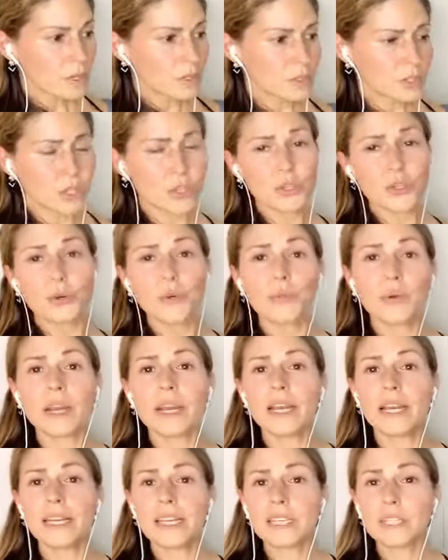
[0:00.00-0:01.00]
So you
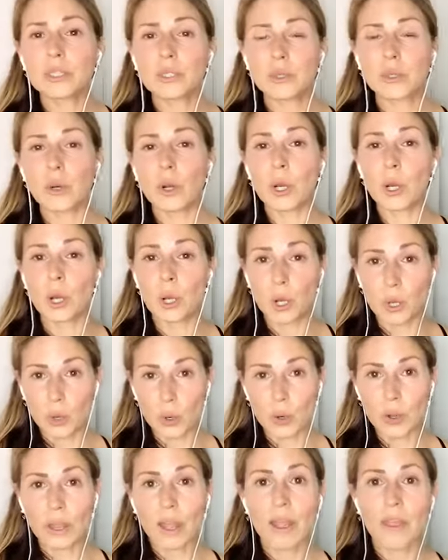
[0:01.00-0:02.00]
really need to
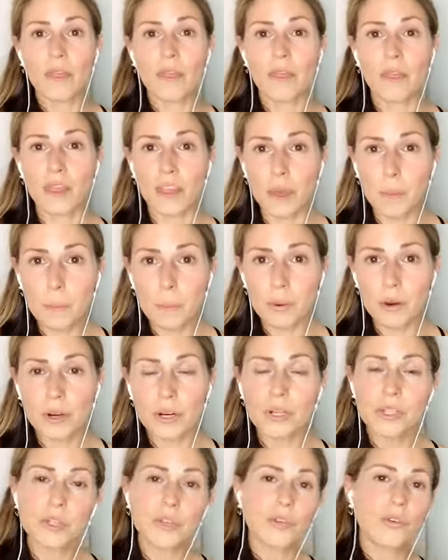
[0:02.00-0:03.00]
look
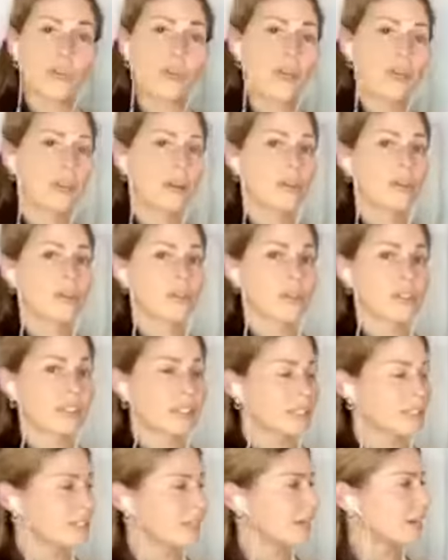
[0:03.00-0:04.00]
deeper so you can
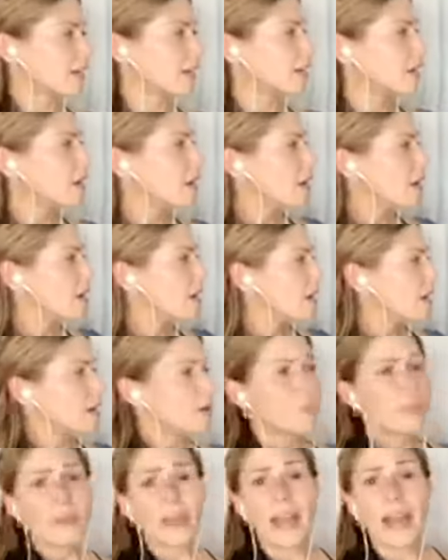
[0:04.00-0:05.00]
understand
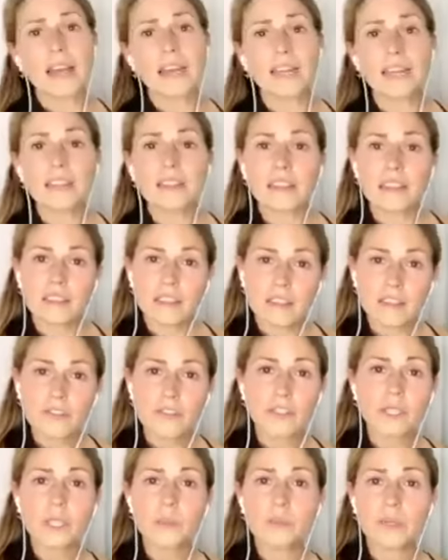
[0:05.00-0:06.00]
in reality the
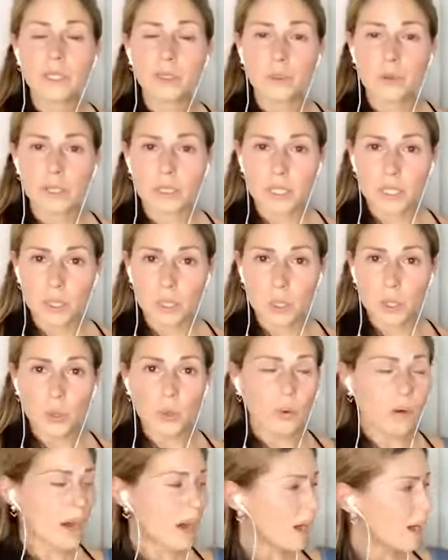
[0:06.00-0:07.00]
difference between the
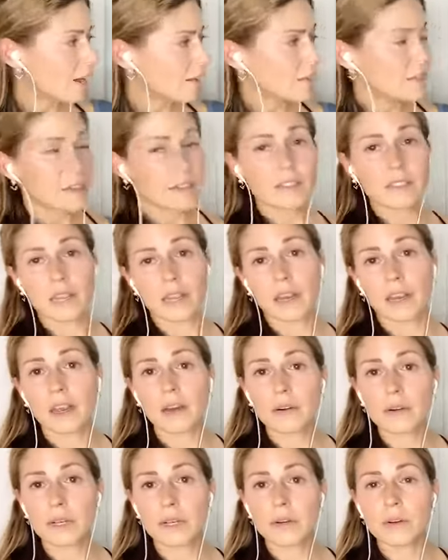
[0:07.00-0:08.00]
two and the
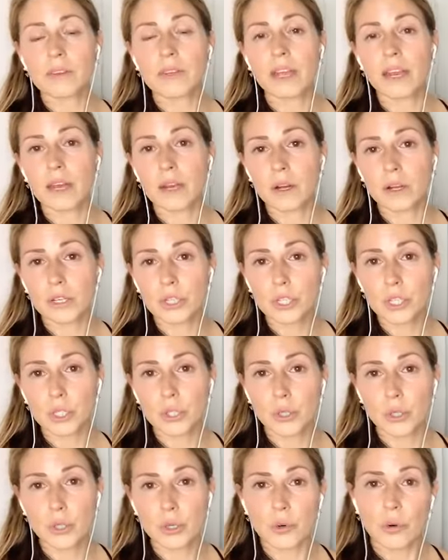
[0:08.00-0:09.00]
scenario that I'm going to
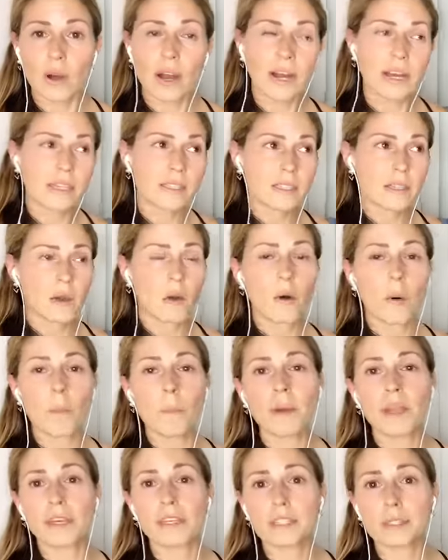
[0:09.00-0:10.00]
show you as a
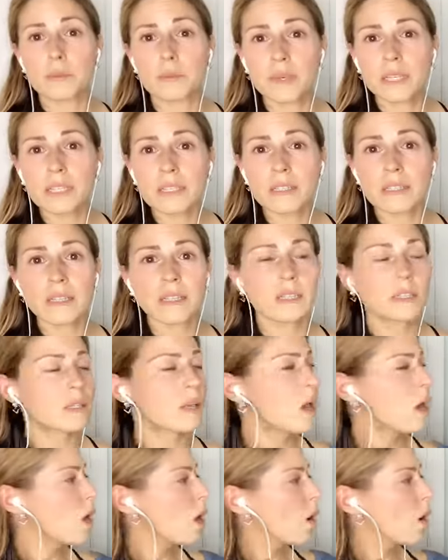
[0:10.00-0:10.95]
home-based business